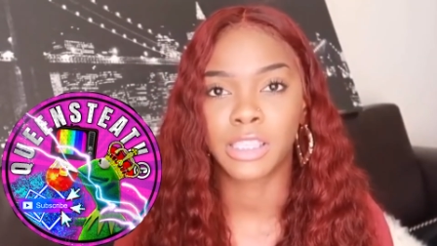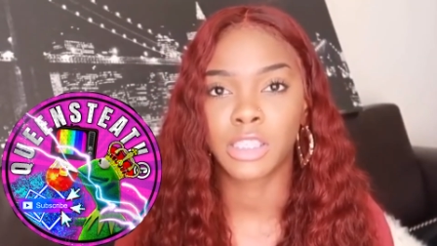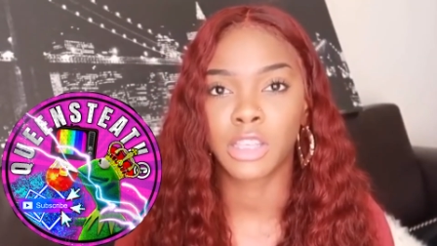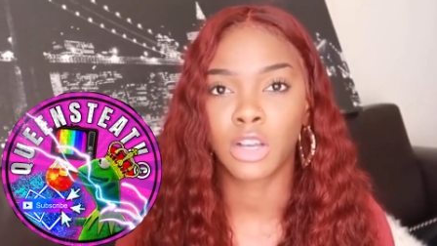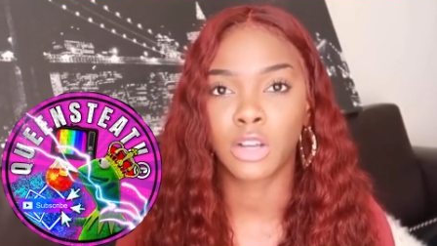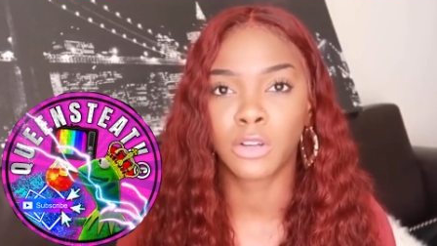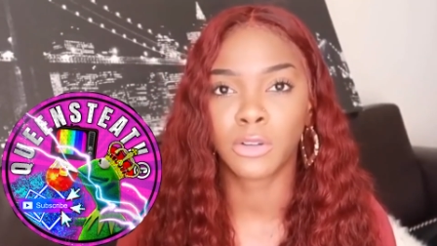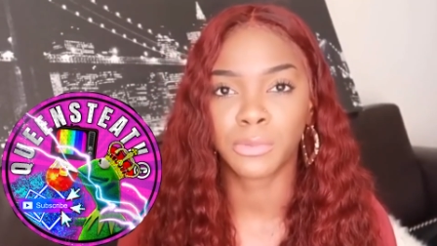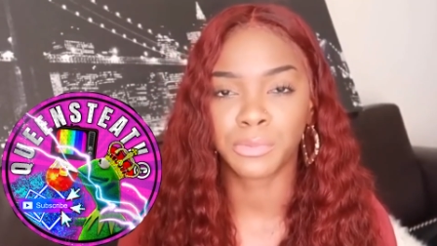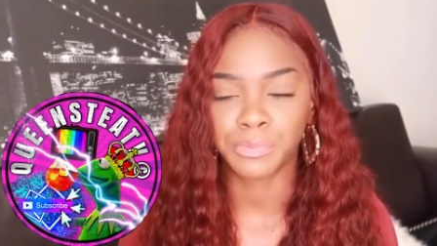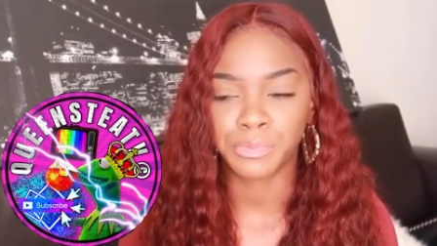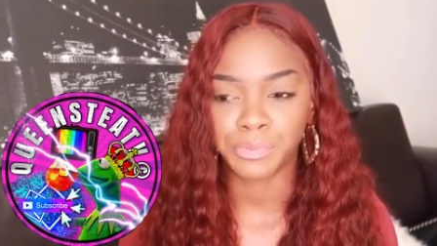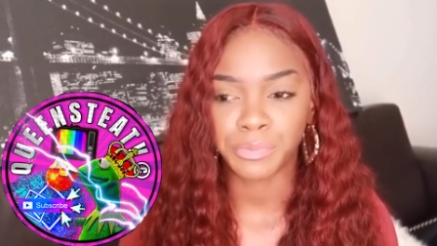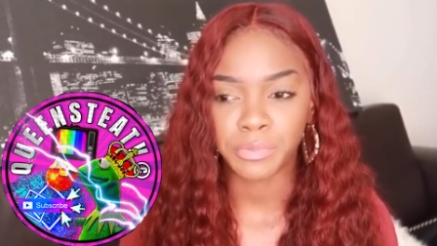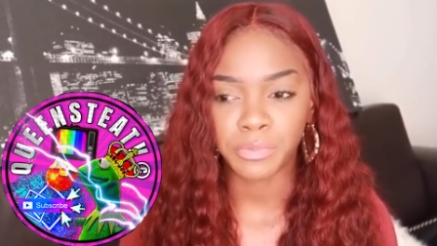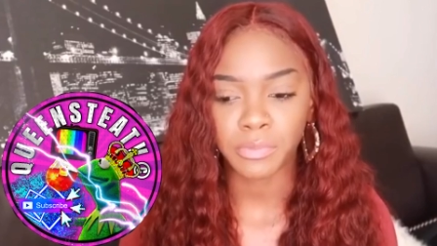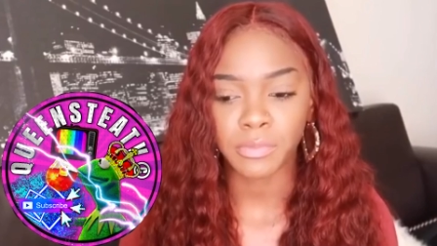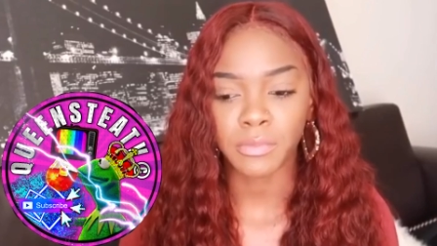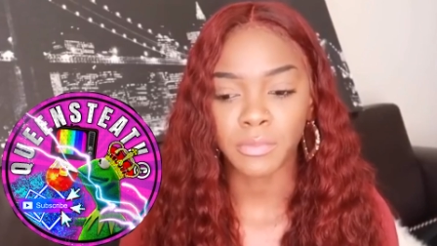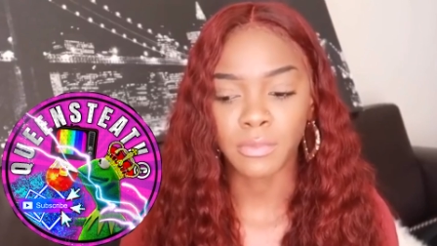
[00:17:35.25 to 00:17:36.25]
So
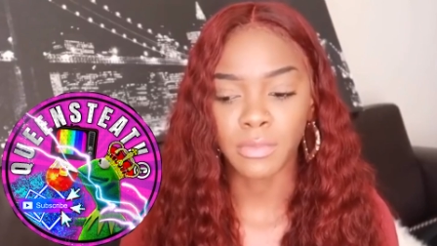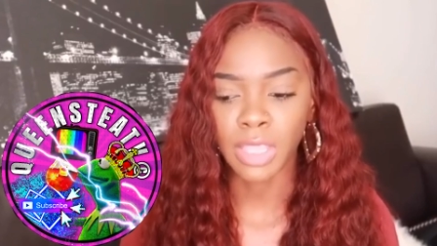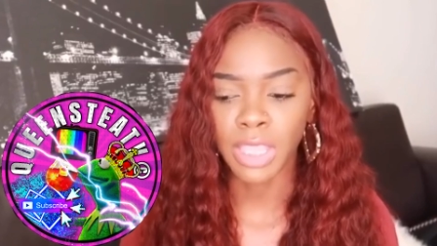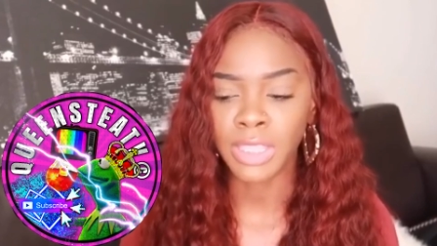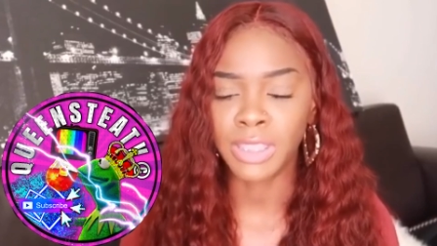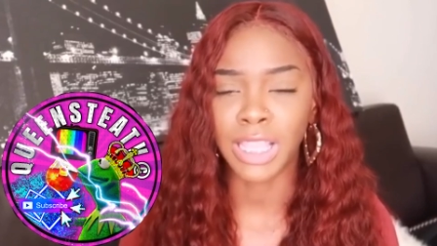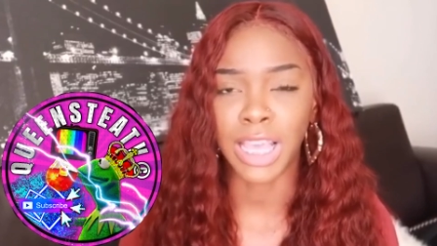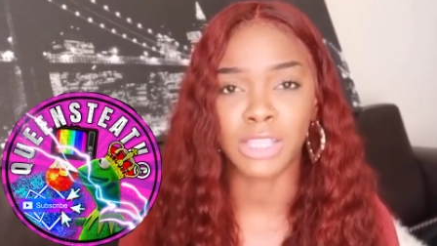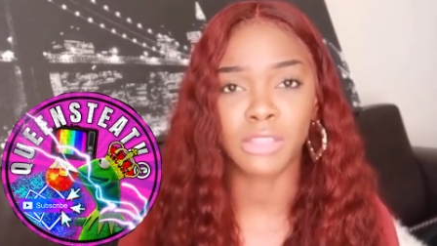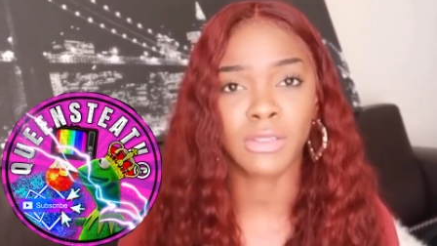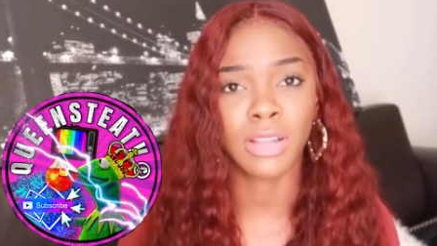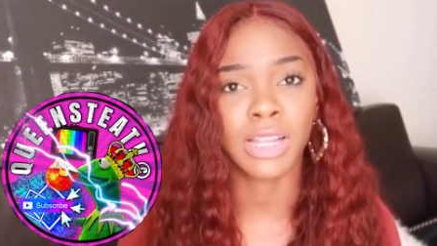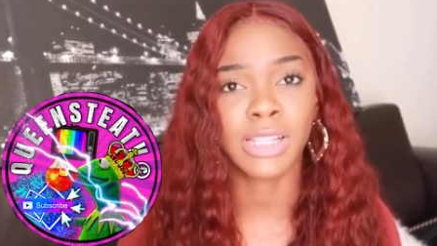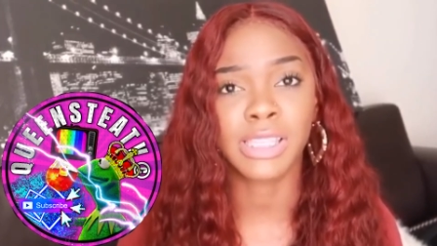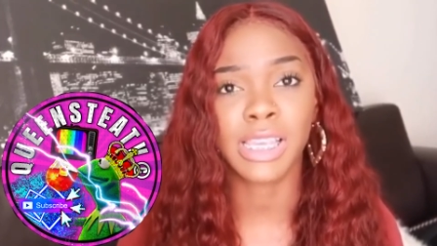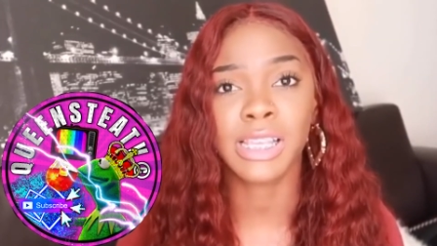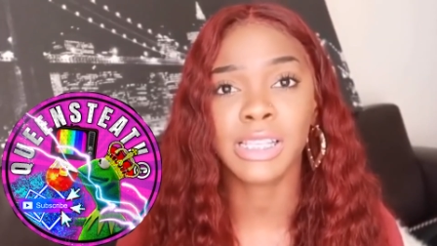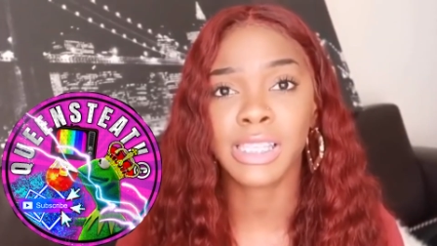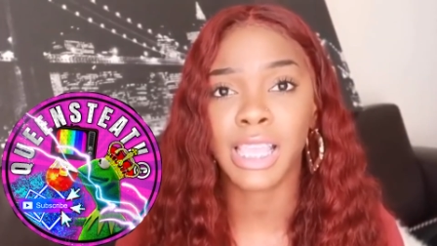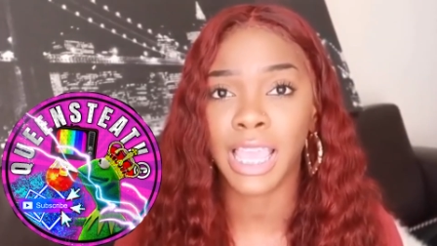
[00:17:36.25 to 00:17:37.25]
that's when I
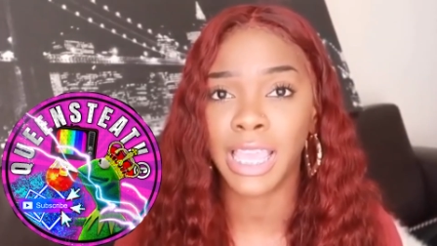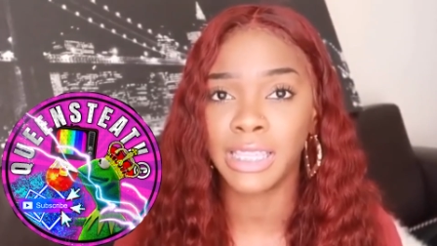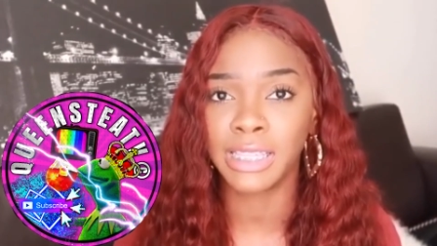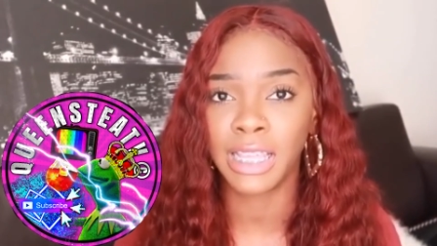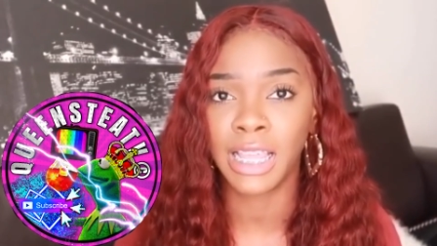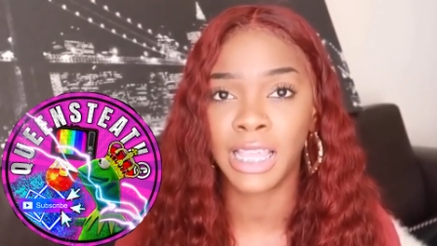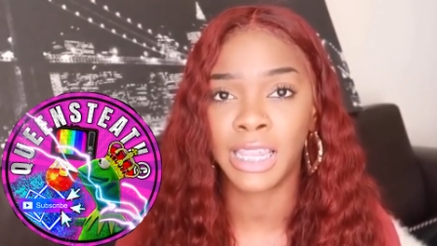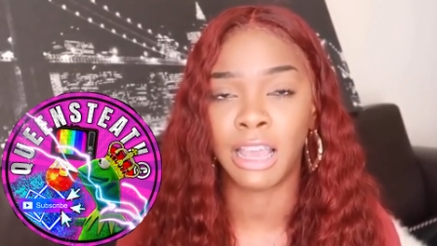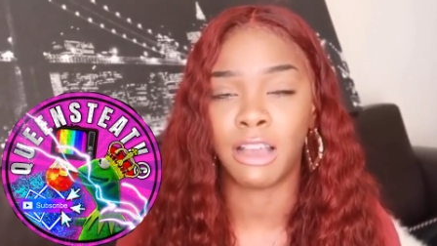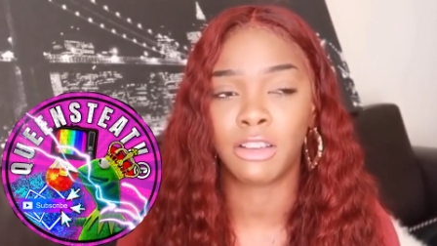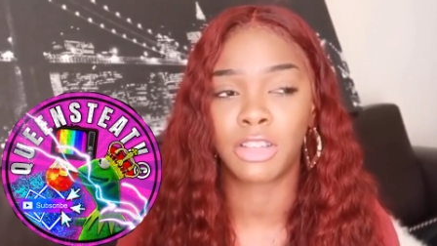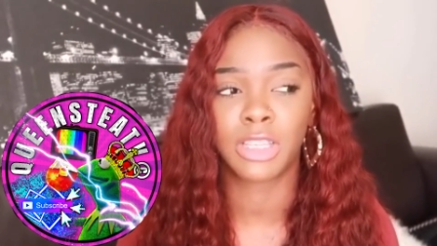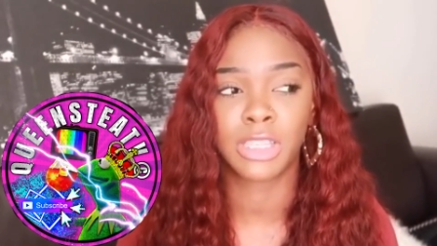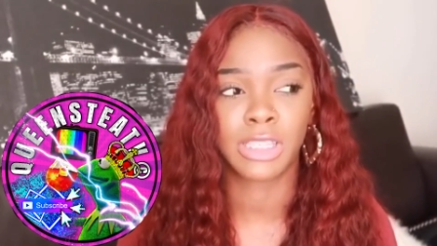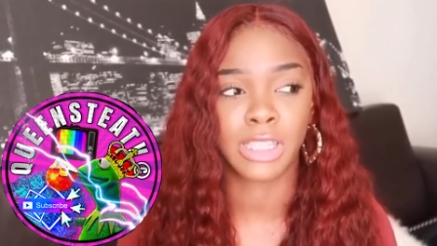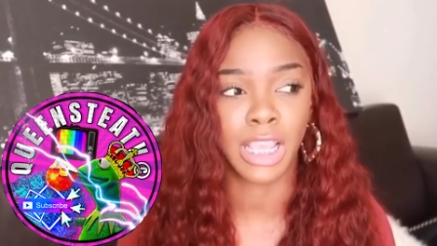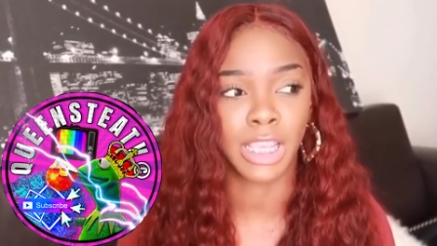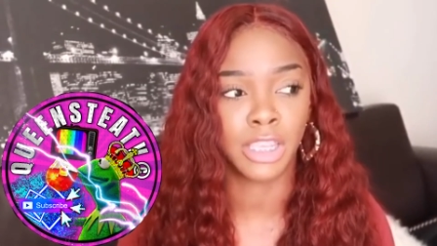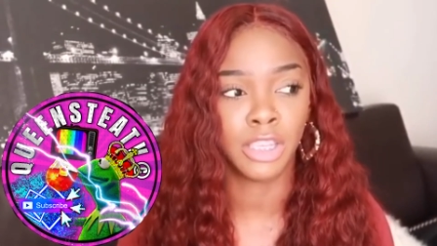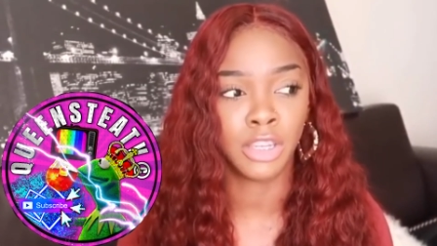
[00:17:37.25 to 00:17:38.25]
text Kayla and I was
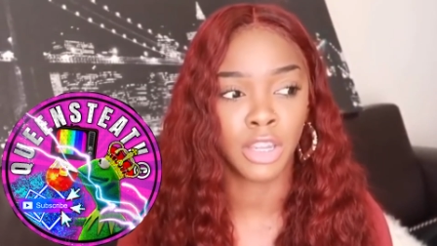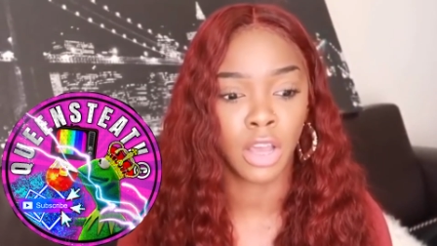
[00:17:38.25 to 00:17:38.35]
just like,